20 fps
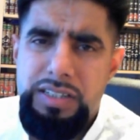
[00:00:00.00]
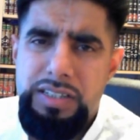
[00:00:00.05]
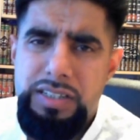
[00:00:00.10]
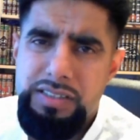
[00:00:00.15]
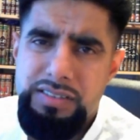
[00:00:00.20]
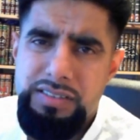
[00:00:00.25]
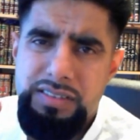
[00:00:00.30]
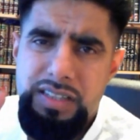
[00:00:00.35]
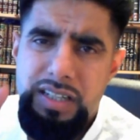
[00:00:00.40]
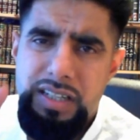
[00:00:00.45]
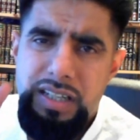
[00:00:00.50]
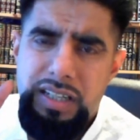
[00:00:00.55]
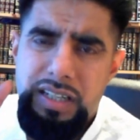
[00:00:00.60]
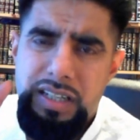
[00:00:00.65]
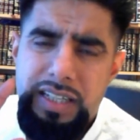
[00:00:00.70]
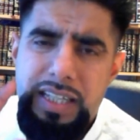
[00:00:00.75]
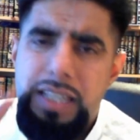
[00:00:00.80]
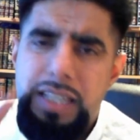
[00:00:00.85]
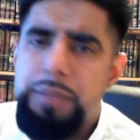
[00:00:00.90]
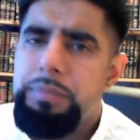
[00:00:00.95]
just
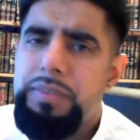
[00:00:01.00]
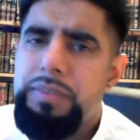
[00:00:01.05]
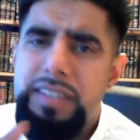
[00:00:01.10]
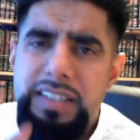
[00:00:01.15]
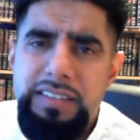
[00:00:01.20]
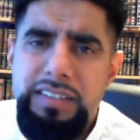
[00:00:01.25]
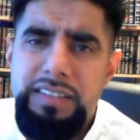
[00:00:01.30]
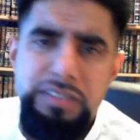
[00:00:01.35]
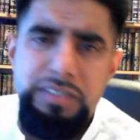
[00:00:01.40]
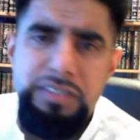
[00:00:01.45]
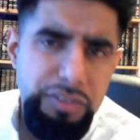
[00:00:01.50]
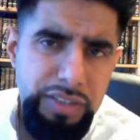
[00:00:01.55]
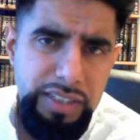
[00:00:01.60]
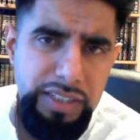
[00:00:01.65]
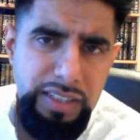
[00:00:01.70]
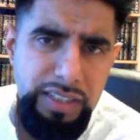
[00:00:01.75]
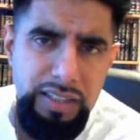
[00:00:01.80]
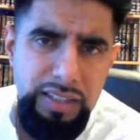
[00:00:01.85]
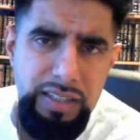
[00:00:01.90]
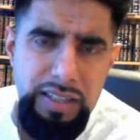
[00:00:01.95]
keep these
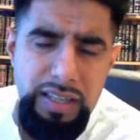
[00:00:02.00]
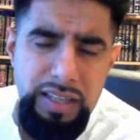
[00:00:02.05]
three,